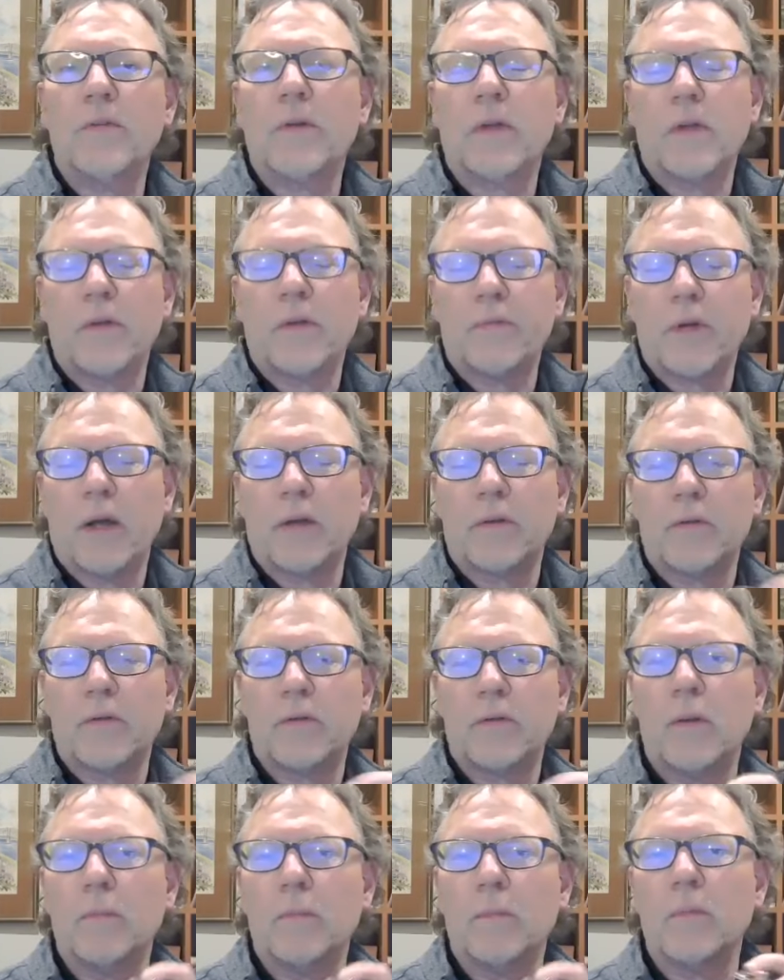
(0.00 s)
you've got
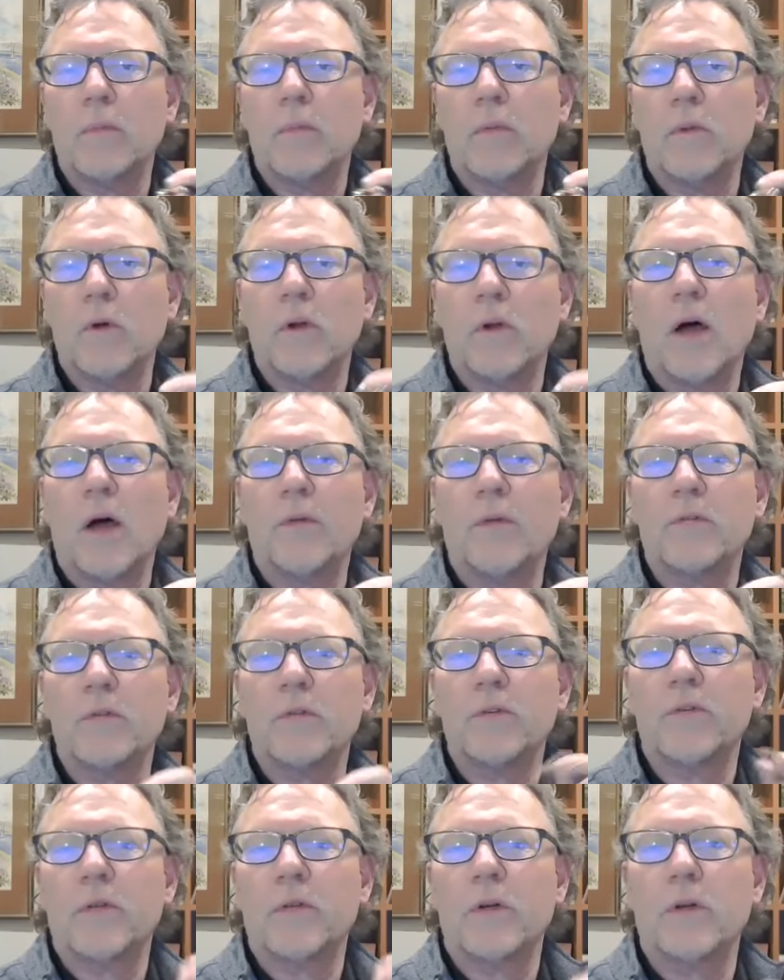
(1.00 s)
some loan
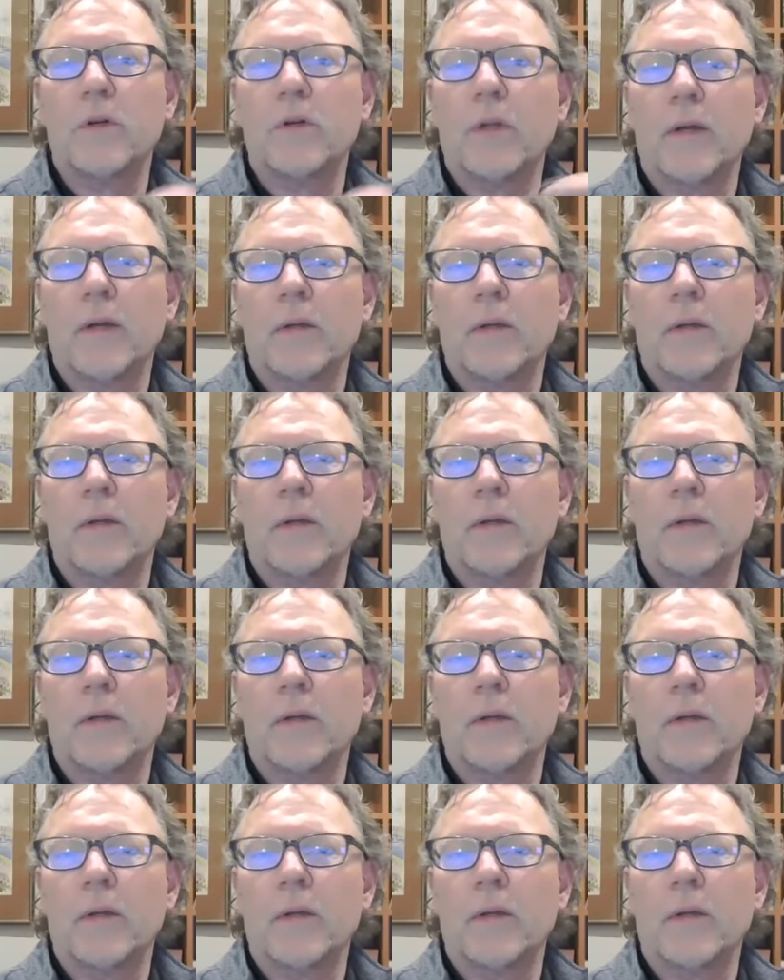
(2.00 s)
officers that are like,